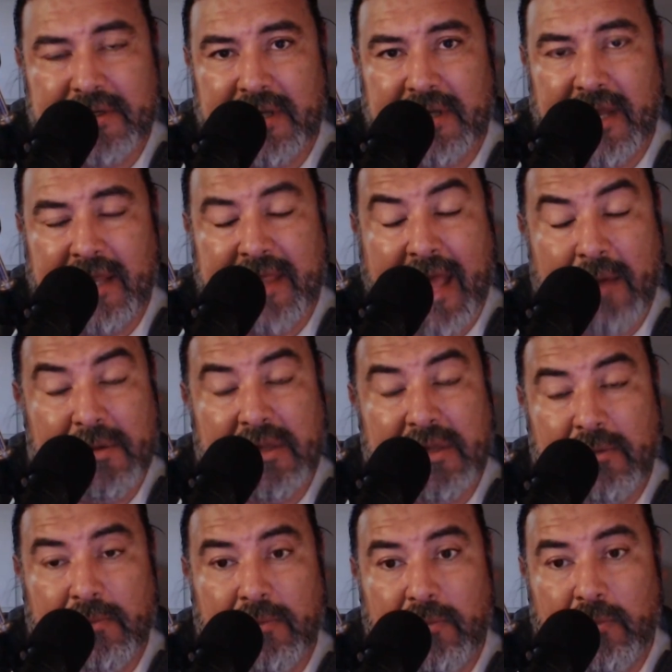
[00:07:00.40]
and that was
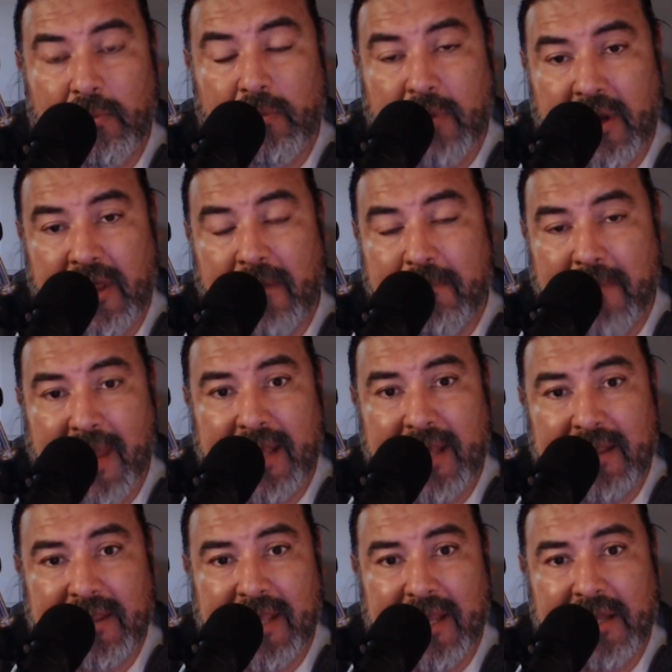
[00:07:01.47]
one of the main
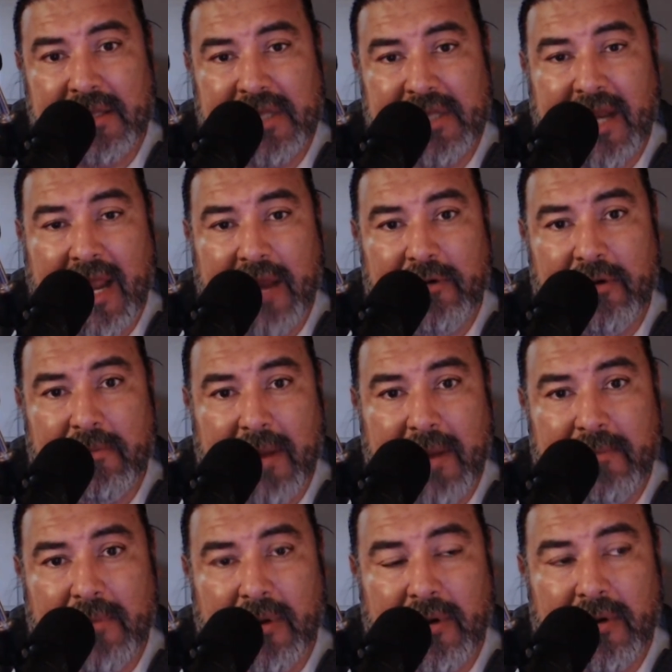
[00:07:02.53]
things that I
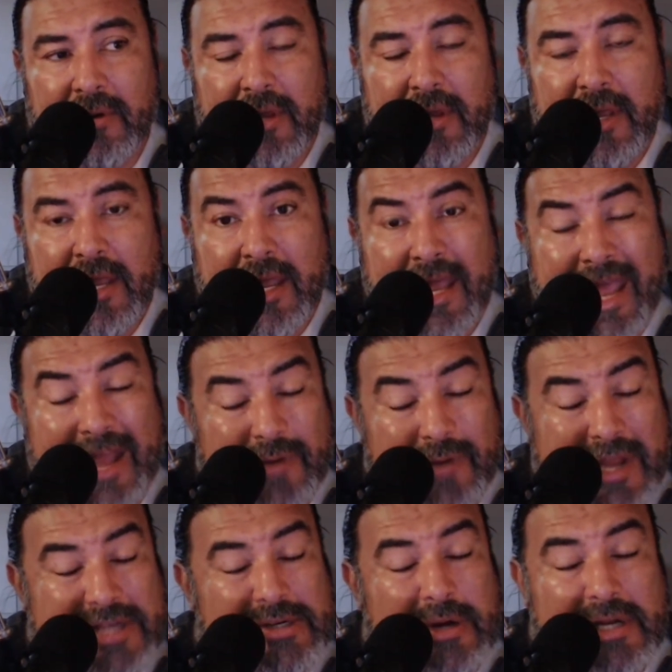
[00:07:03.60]
remember. And
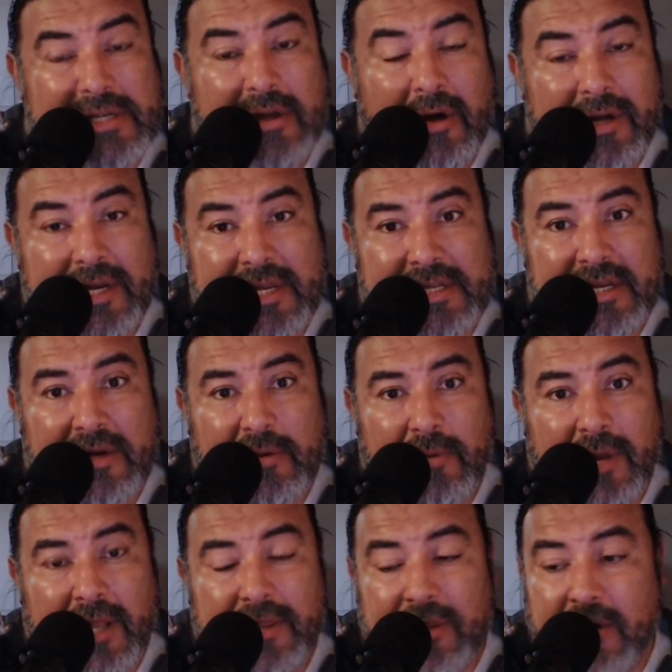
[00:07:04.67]
restaurants aren't easy to
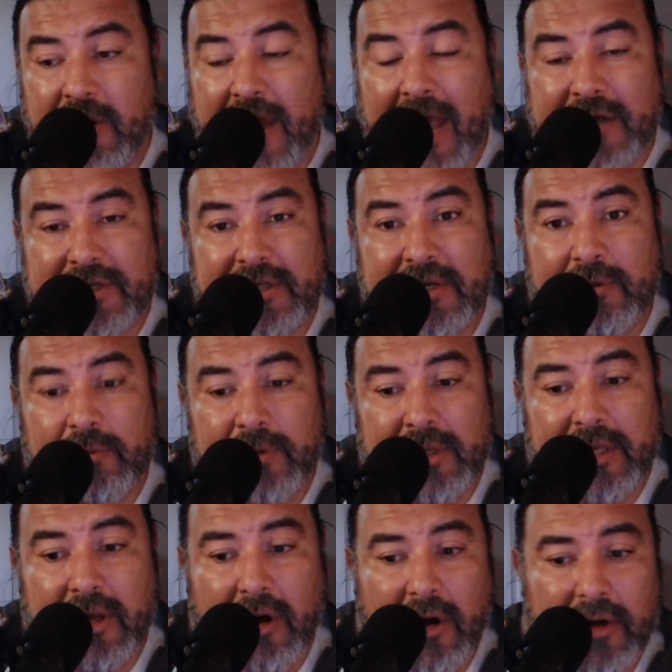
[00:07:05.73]
run. They're actually really
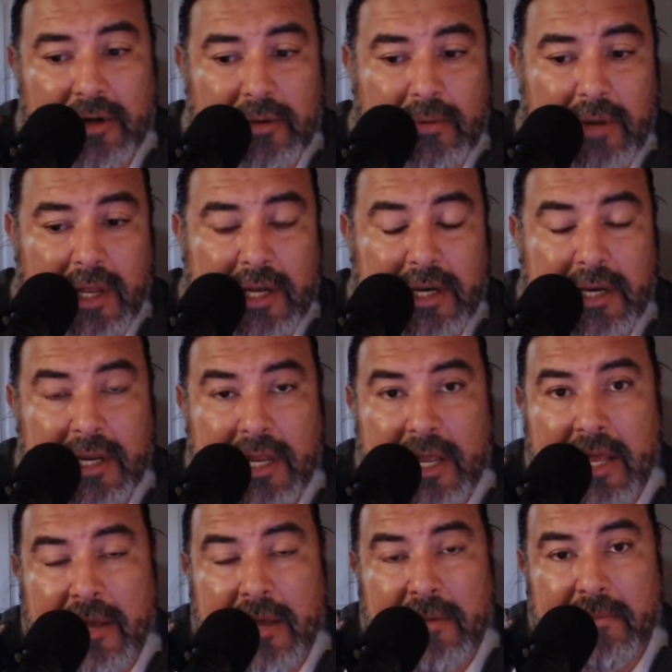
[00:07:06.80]
hard to run.
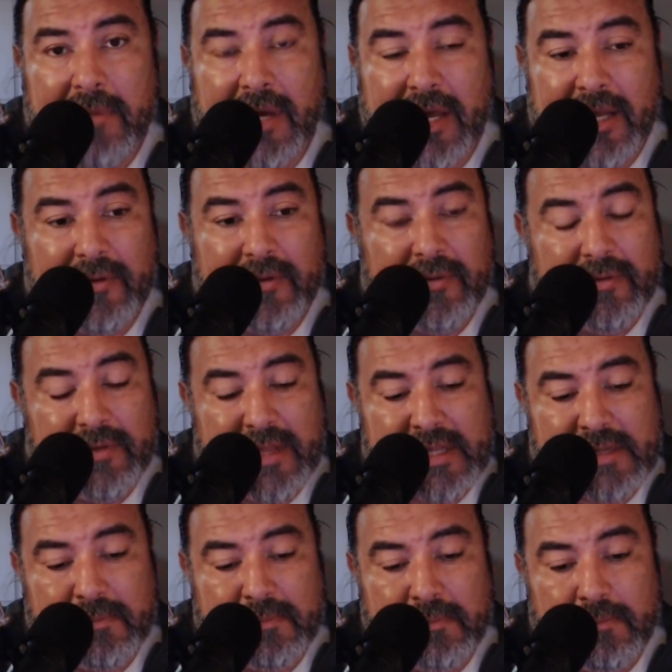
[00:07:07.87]
But this
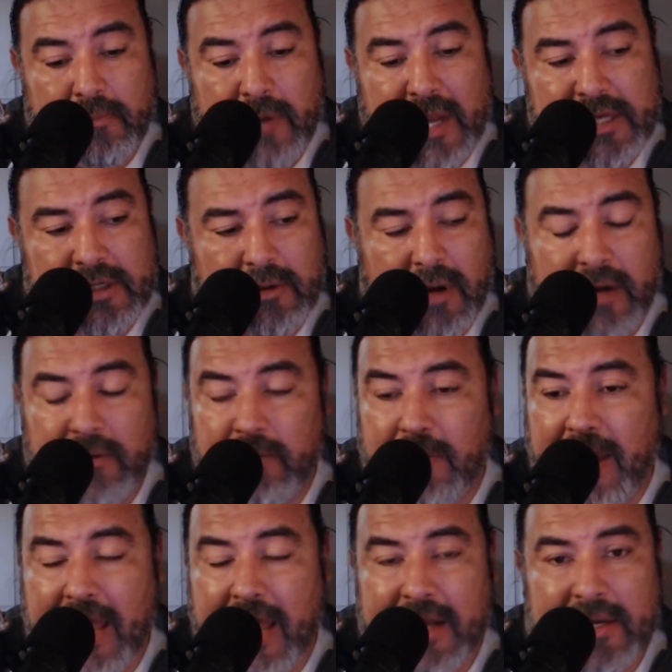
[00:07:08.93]
restaurant
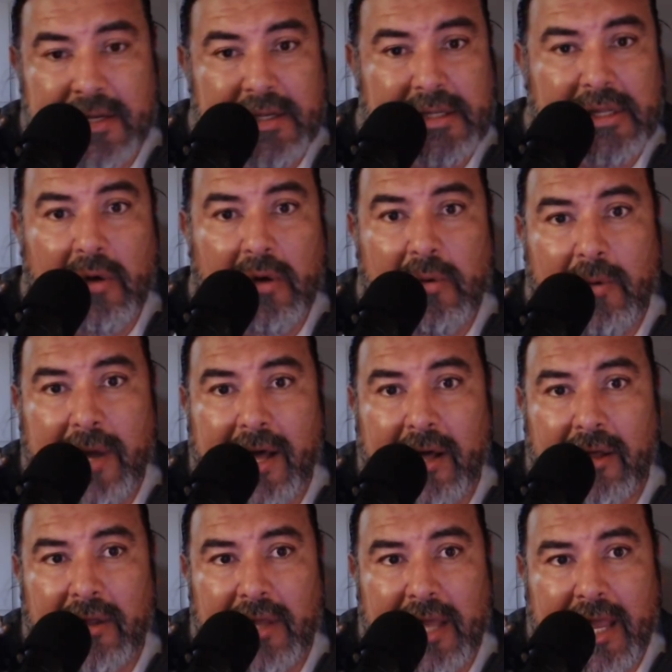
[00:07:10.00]
ran so
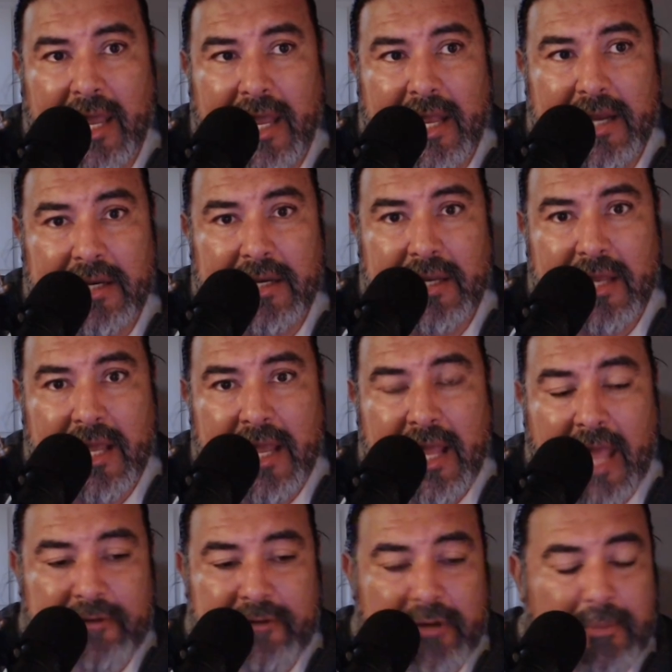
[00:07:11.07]
well, and
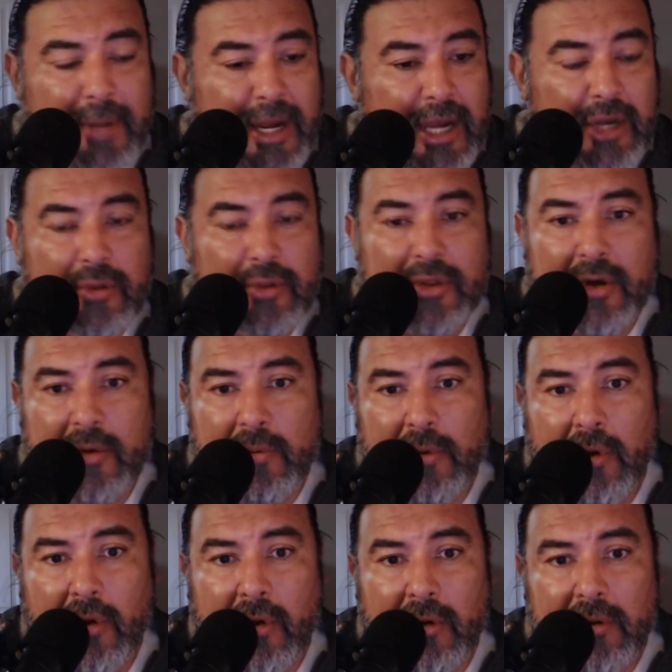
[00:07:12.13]
everybody knew their
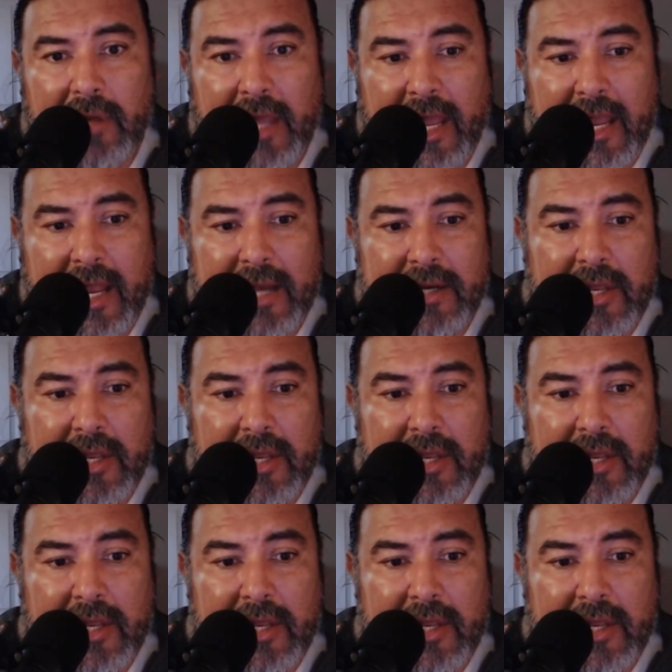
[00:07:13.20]
role, and